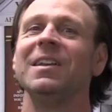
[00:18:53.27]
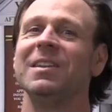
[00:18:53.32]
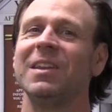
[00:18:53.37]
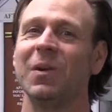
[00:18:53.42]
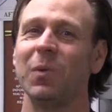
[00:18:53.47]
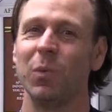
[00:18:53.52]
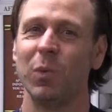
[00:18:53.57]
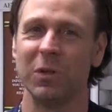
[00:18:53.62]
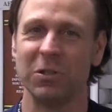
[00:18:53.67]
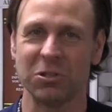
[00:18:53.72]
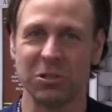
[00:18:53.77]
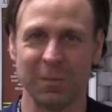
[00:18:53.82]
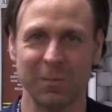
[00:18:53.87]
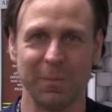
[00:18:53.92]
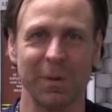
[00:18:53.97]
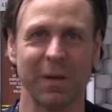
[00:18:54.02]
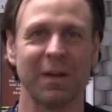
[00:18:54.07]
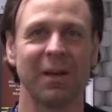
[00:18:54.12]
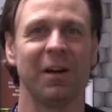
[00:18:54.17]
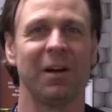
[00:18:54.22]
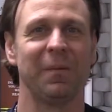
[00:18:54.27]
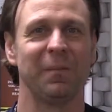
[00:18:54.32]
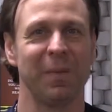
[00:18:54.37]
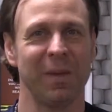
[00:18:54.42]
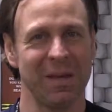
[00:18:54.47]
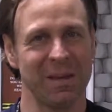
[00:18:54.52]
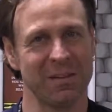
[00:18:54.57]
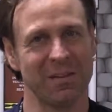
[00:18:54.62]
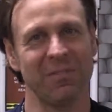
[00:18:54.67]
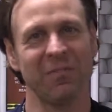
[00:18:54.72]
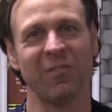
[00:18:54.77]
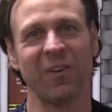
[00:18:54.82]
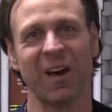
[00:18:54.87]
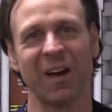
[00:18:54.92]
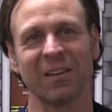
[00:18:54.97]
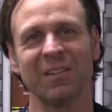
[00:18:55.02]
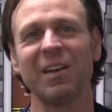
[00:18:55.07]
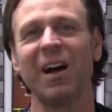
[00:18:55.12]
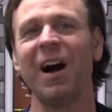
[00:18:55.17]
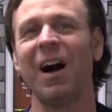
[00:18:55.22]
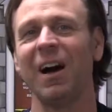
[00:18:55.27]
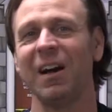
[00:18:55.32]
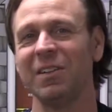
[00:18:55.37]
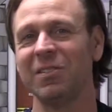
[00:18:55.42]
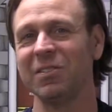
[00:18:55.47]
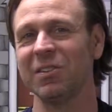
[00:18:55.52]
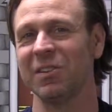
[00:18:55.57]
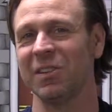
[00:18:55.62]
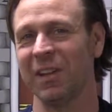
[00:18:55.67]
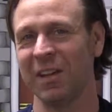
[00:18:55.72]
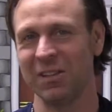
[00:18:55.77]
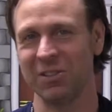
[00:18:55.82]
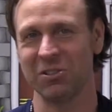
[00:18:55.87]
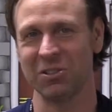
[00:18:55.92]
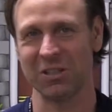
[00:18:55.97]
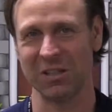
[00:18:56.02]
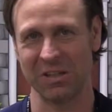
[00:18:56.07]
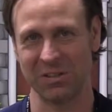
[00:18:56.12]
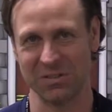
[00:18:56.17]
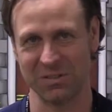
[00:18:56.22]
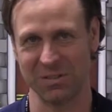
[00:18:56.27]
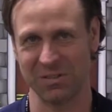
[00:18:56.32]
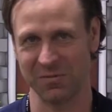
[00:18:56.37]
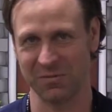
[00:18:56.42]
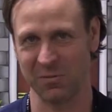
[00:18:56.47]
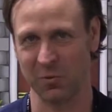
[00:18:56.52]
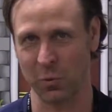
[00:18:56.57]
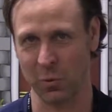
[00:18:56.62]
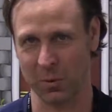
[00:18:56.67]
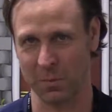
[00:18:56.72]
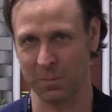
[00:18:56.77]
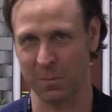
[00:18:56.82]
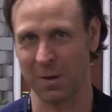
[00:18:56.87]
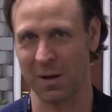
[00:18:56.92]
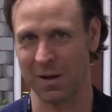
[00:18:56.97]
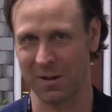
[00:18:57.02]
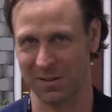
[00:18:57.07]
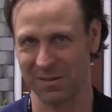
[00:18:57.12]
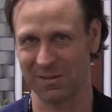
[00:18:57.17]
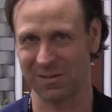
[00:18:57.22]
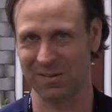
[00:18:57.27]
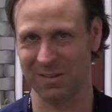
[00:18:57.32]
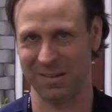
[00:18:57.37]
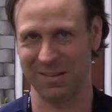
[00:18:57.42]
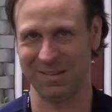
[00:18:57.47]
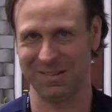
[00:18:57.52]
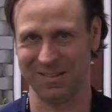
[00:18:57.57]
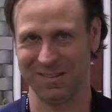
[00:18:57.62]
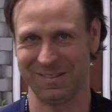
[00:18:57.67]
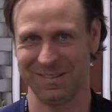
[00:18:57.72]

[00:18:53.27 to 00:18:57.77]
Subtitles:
that we should become, in effect, isolationist in foreign policy.